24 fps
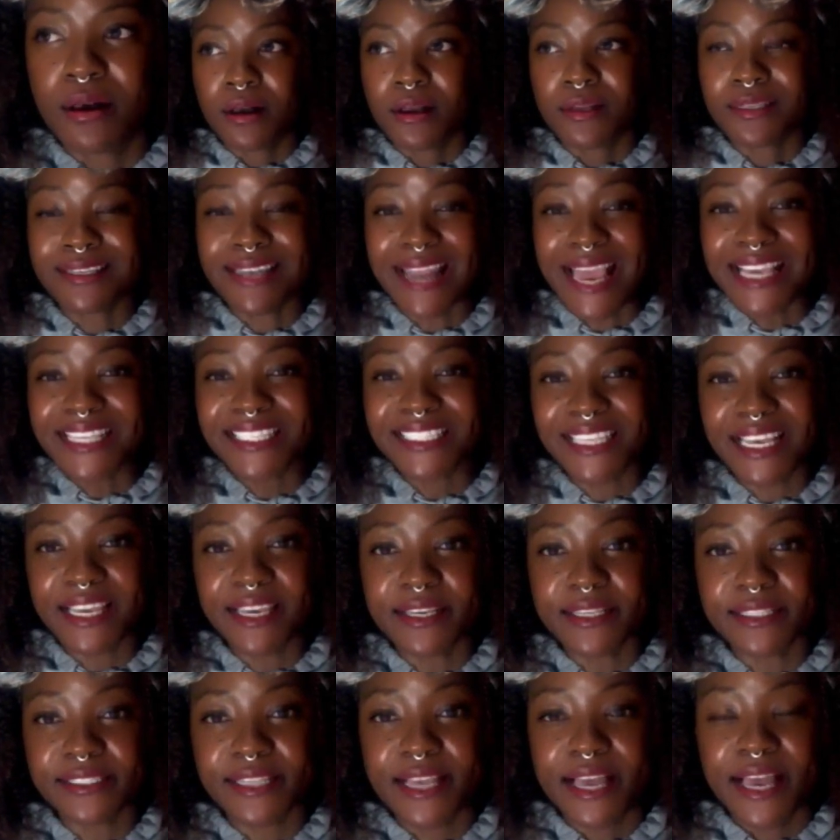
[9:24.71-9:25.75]

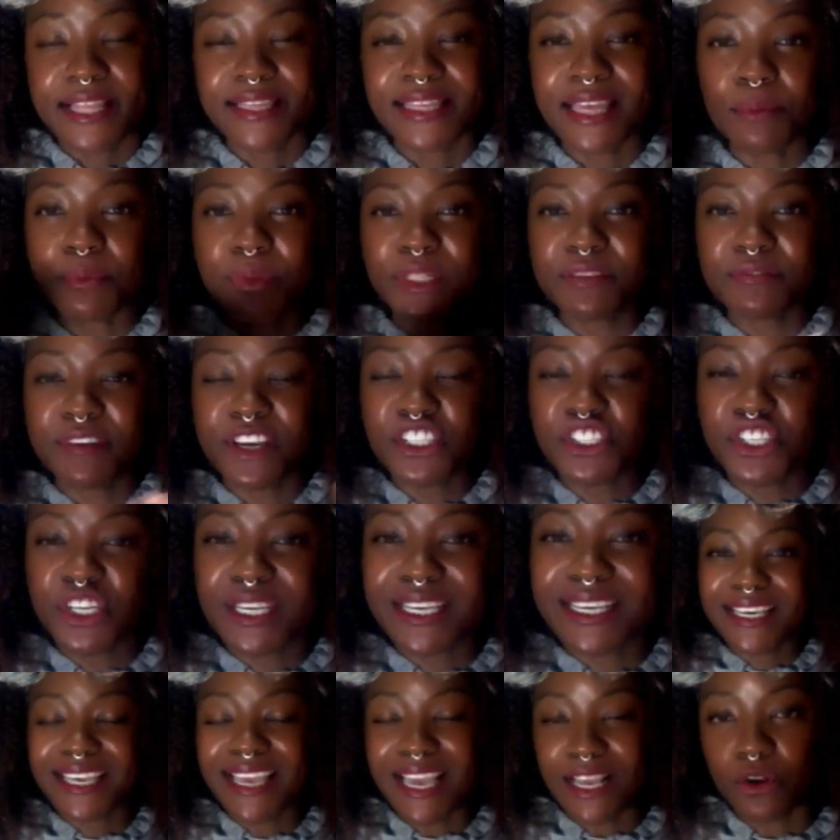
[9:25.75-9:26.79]
naysayers, they will eventually
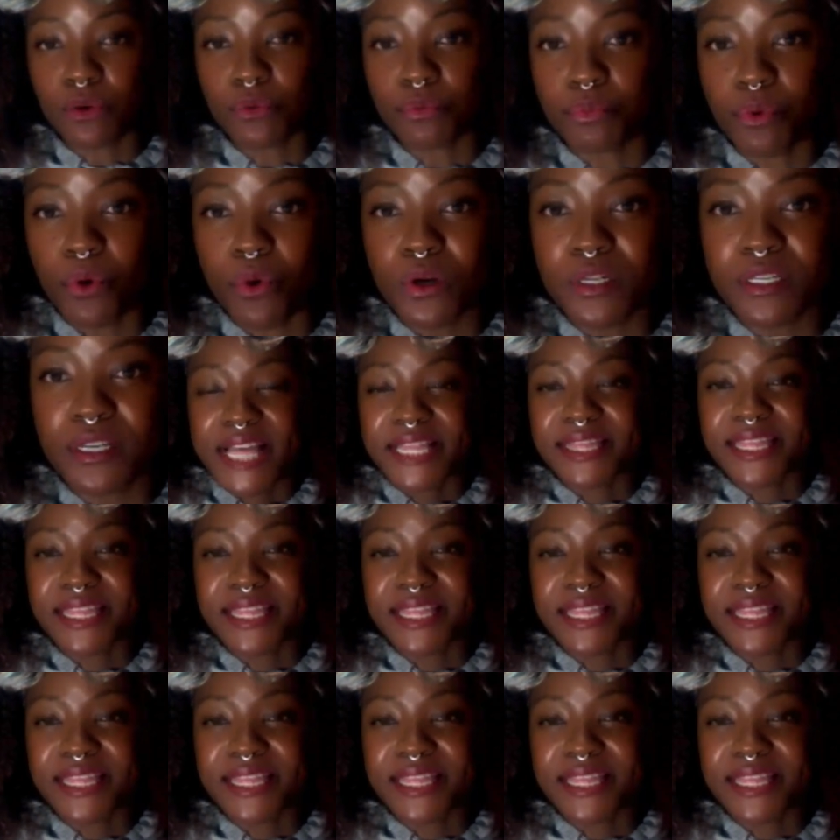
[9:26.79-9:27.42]
get on board.